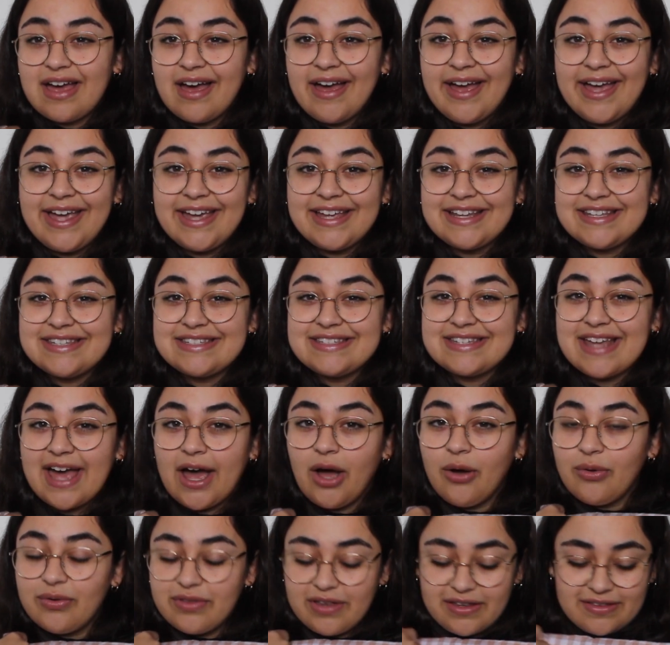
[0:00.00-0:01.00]
I
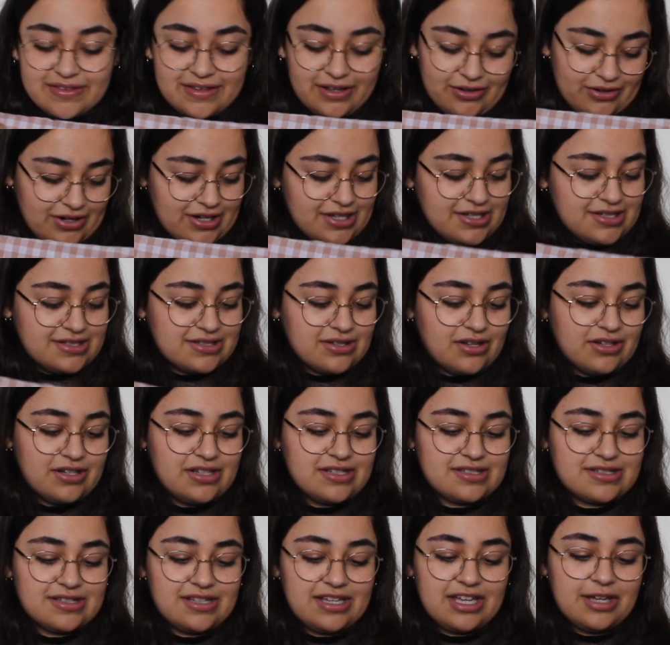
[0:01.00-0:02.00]
doubt that there is,
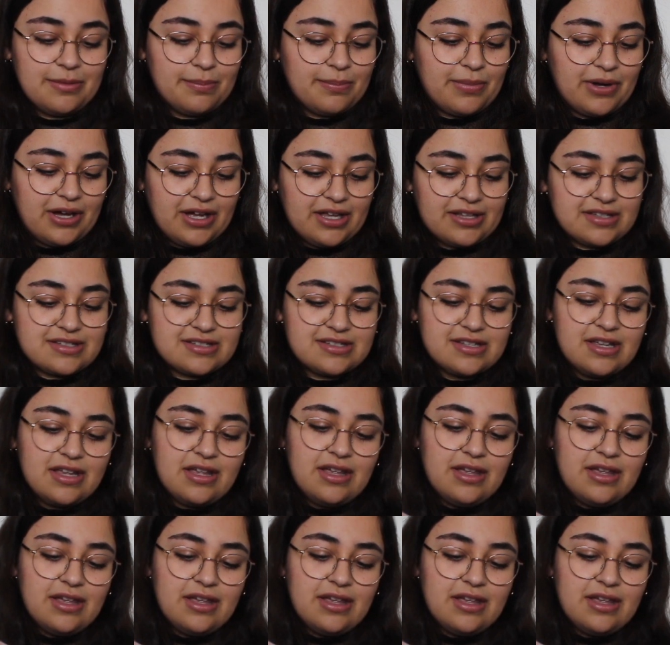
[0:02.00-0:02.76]
honestly, but